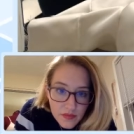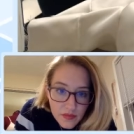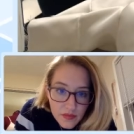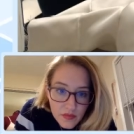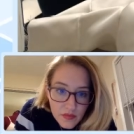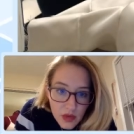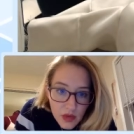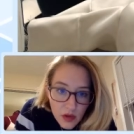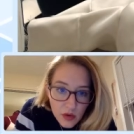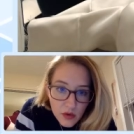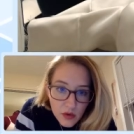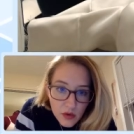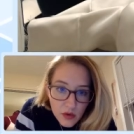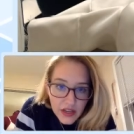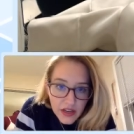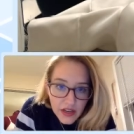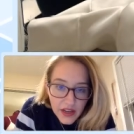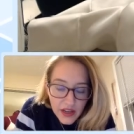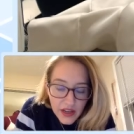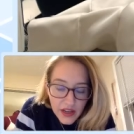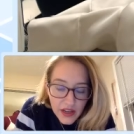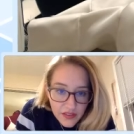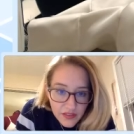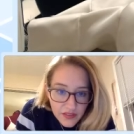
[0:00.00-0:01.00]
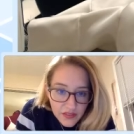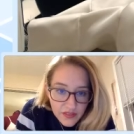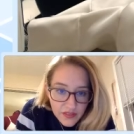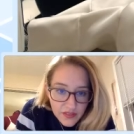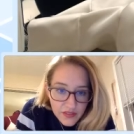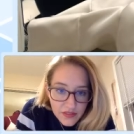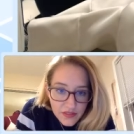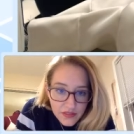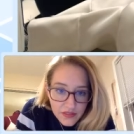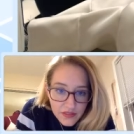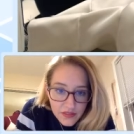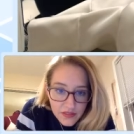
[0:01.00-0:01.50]
Oh, did it end?
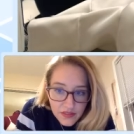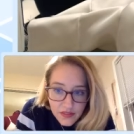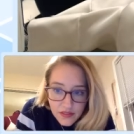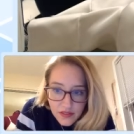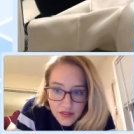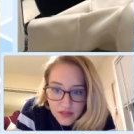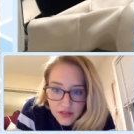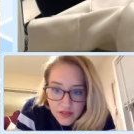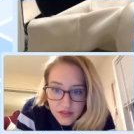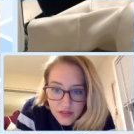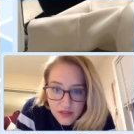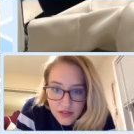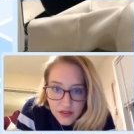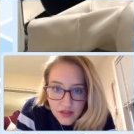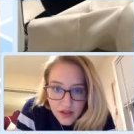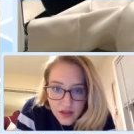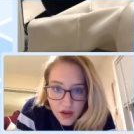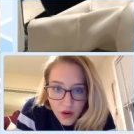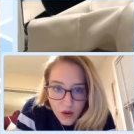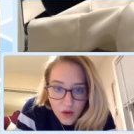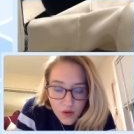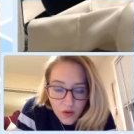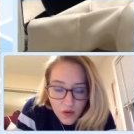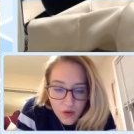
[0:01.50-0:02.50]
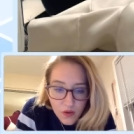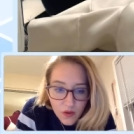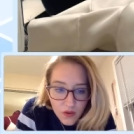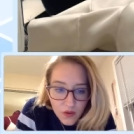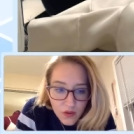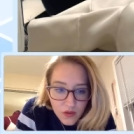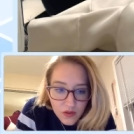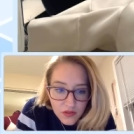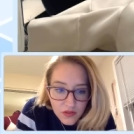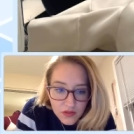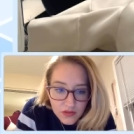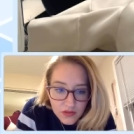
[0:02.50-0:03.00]

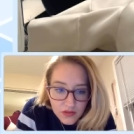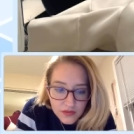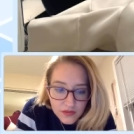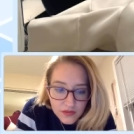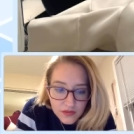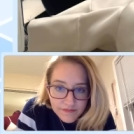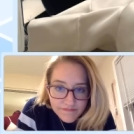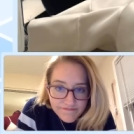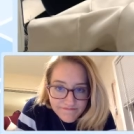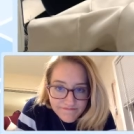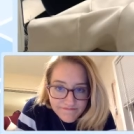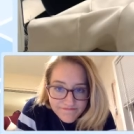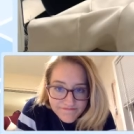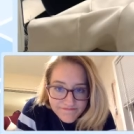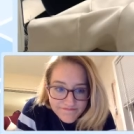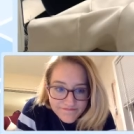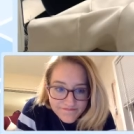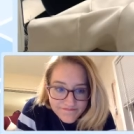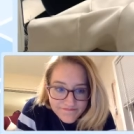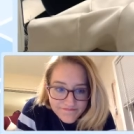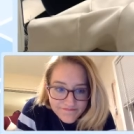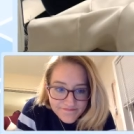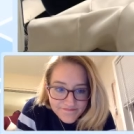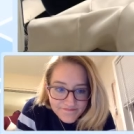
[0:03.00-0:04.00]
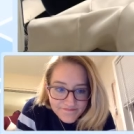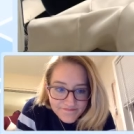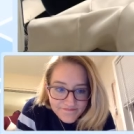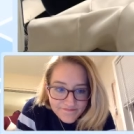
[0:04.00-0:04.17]
Oh. Hmm.